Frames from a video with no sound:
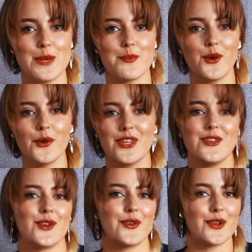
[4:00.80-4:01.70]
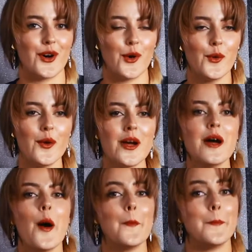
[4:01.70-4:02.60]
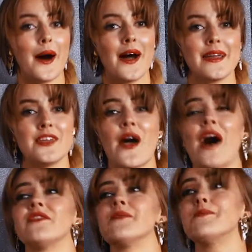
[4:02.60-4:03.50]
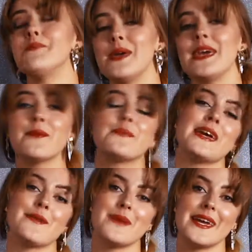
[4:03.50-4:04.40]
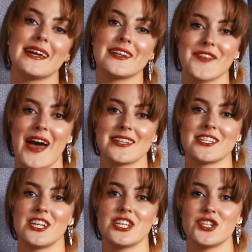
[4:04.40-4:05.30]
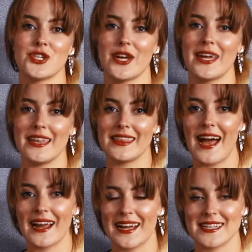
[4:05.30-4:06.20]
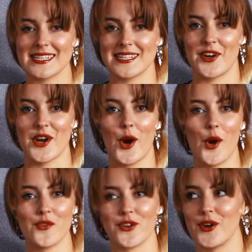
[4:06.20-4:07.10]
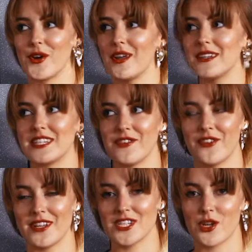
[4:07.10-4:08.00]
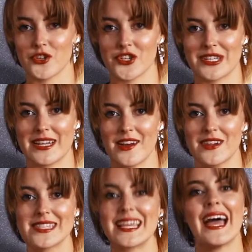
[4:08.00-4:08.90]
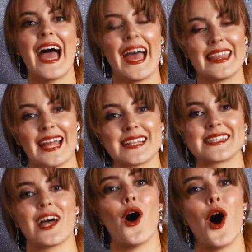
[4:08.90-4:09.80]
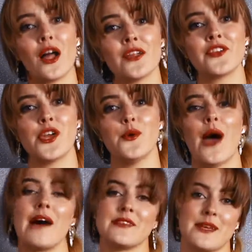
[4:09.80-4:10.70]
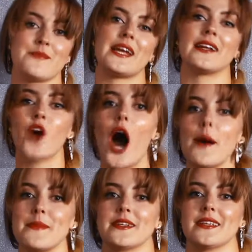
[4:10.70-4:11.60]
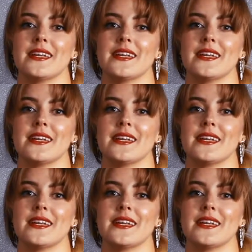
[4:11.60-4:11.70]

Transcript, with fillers: people you don't know, but you have a big, big, big advantage in that kind of scenario over different social scenarios and that is that all of you have something in common,